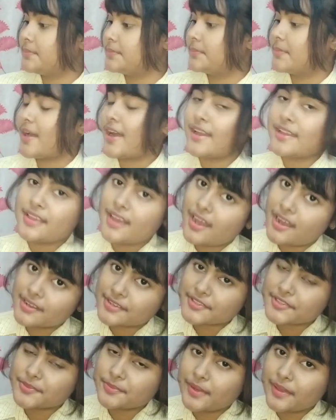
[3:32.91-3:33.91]
I
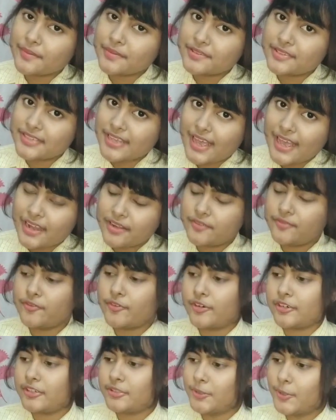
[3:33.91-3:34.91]
asked my dad for
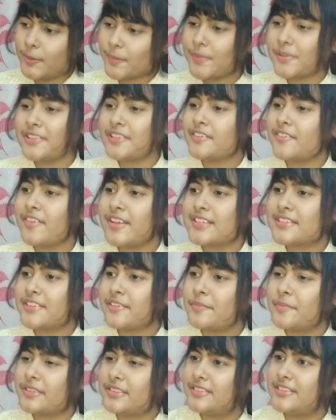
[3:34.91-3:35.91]
a normal eraser,
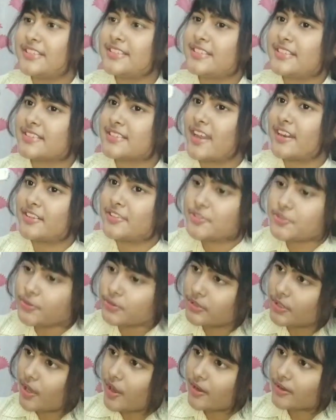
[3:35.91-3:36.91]
but this is kind of too
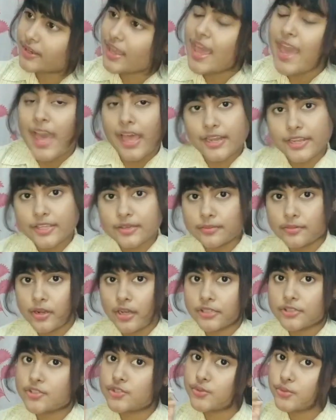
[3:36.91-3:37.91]
long, and he
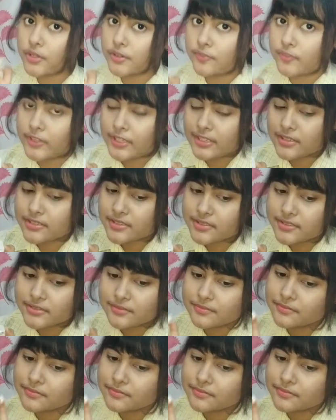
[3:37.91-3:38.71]
brought 2 of these.